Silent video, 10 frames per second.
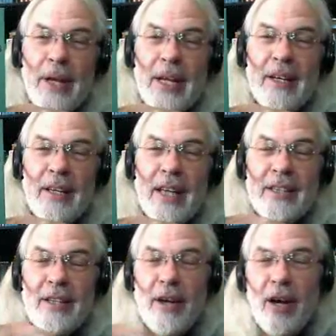But he
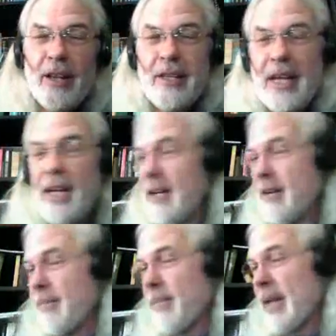collected all the
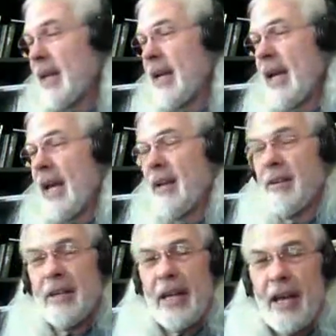data
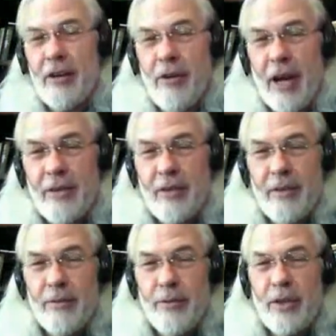and categorized
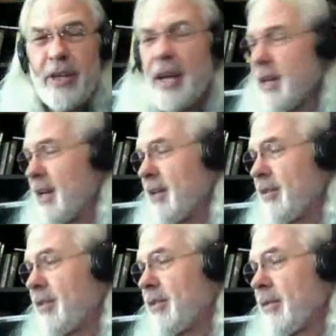it for
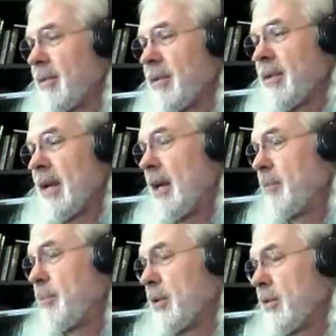decades
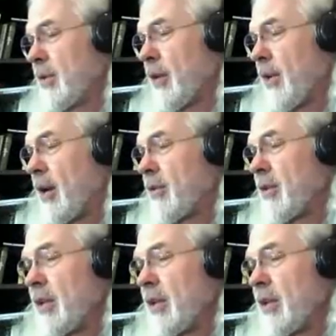and put the stuff out.